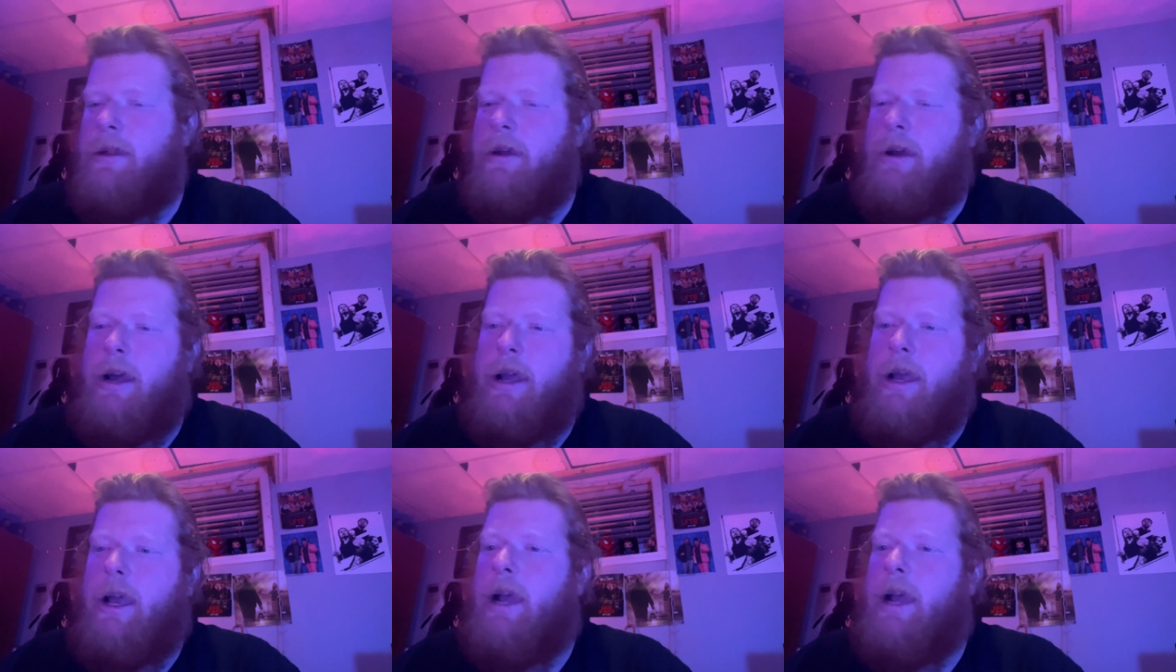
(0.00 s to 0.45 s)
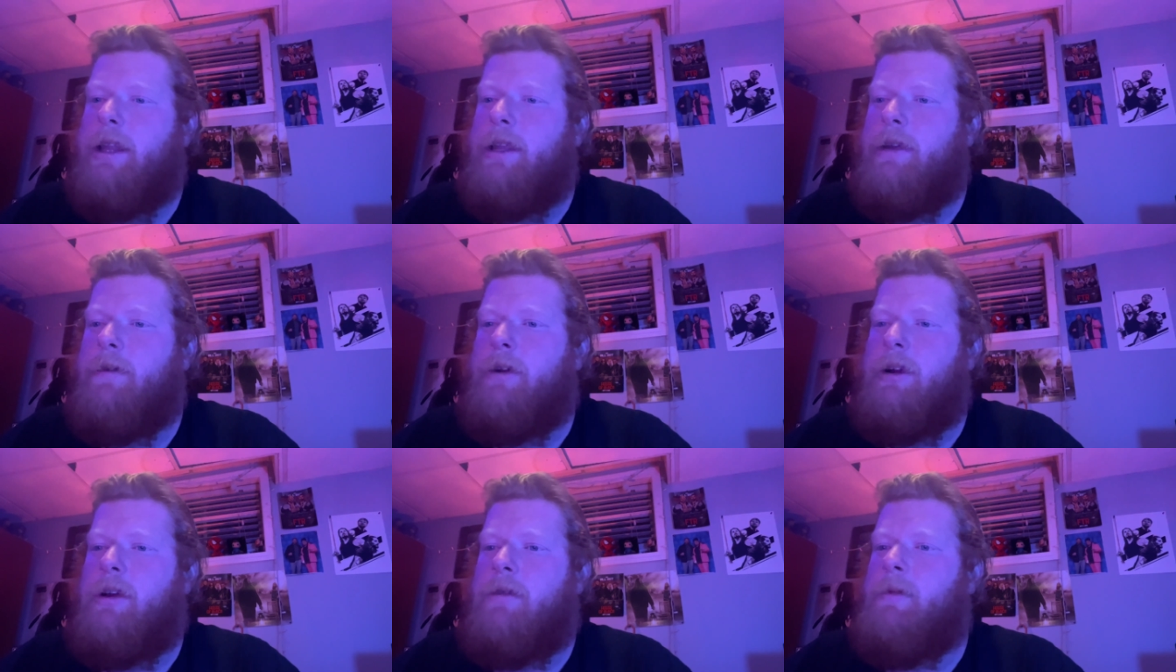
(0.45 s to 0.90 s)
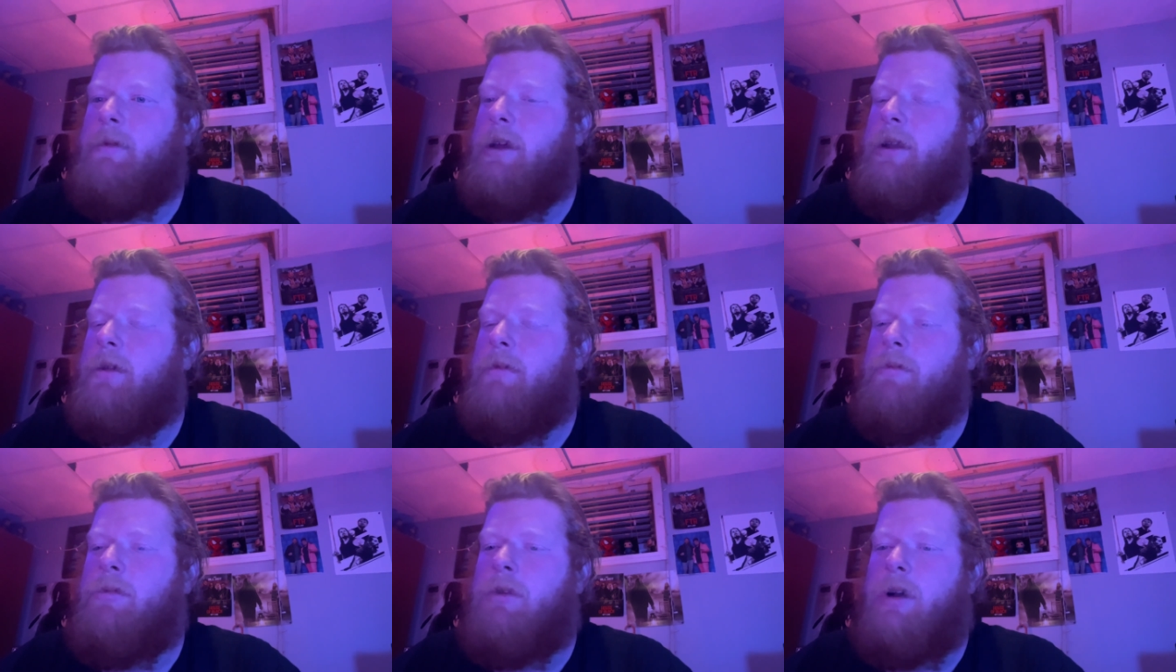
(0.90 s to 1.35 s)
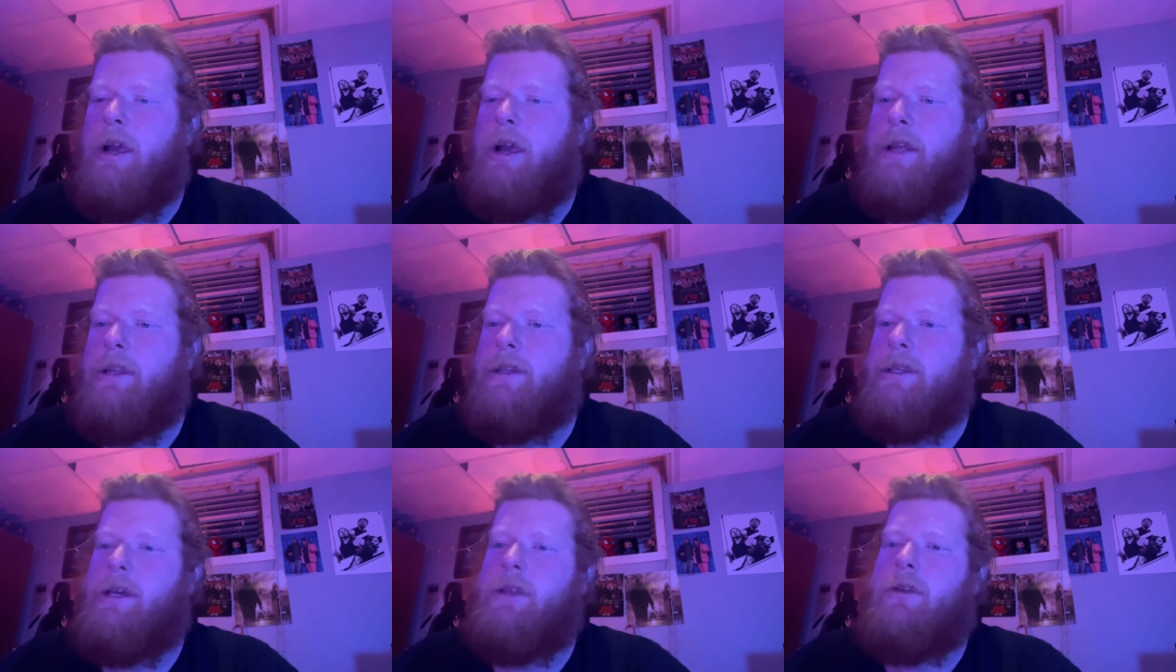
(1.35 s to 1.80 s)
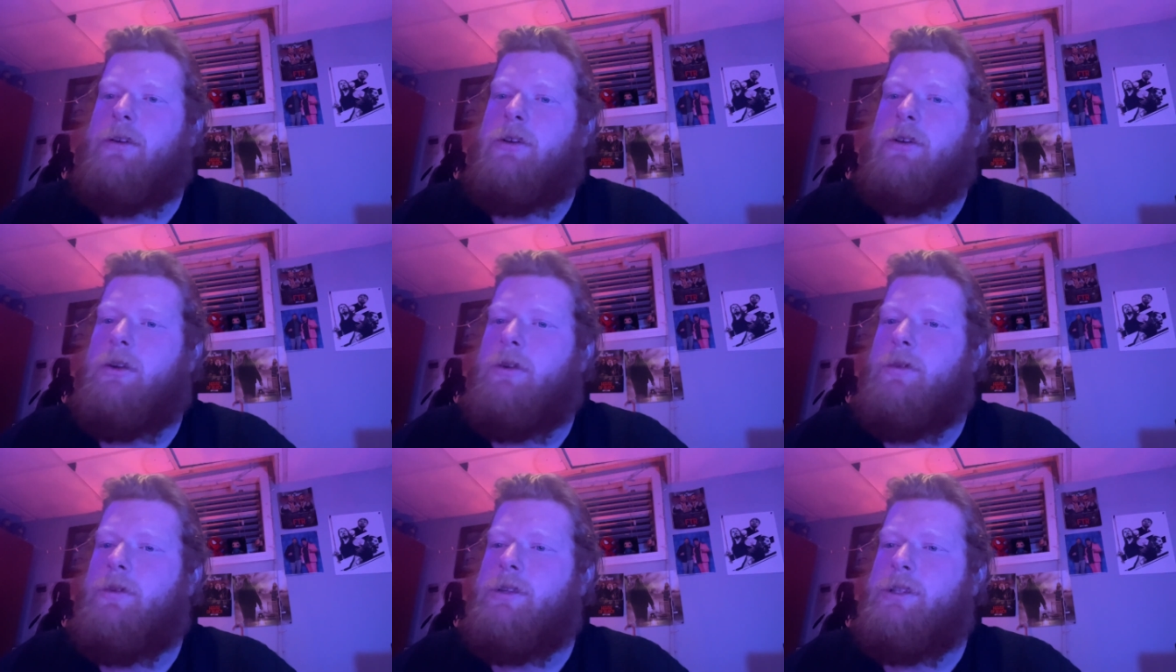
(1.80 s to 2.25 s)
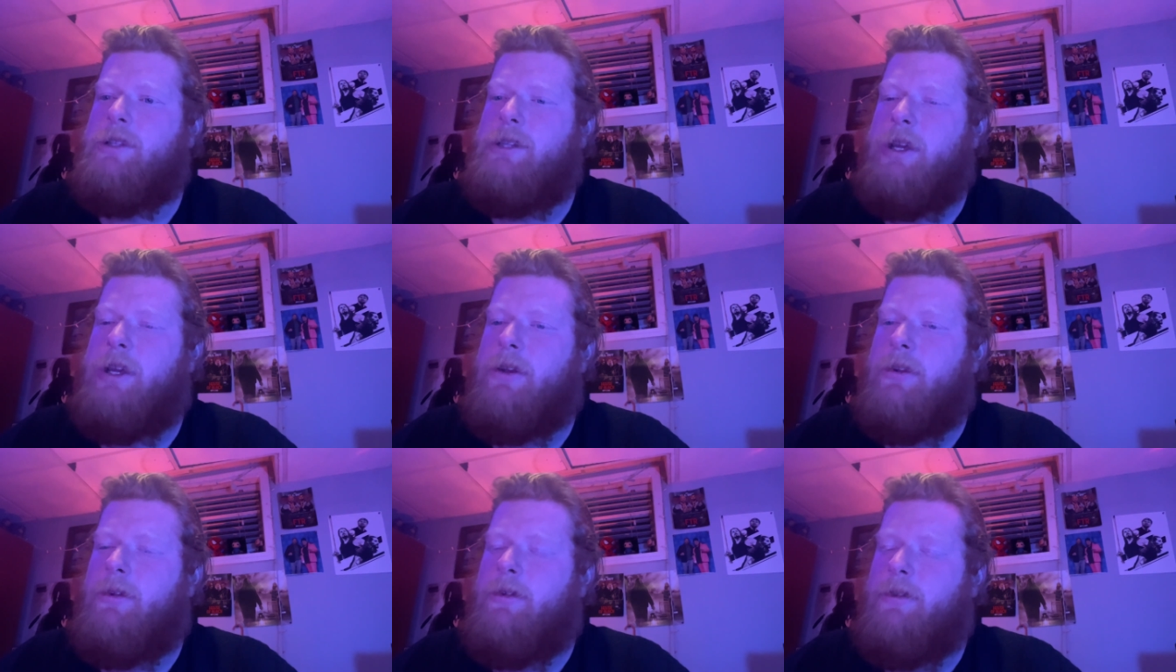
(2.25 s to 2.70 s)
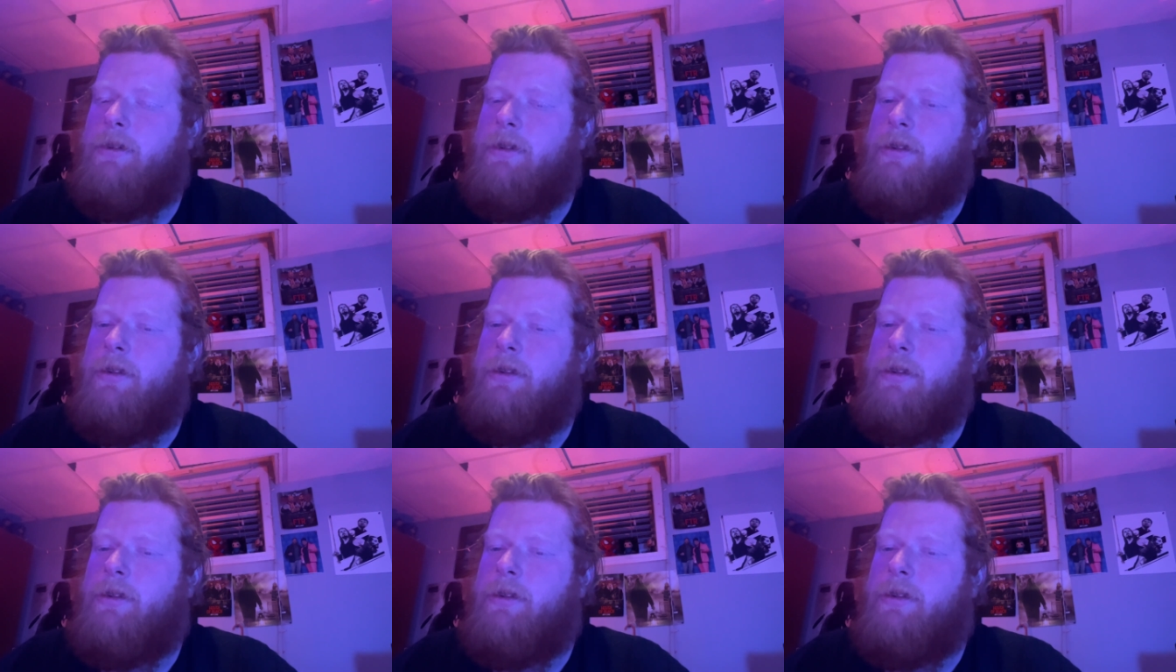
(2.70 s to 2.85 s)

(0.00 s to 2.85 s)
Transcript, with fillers: I highly recommend Brian Tyler Cohen's channel.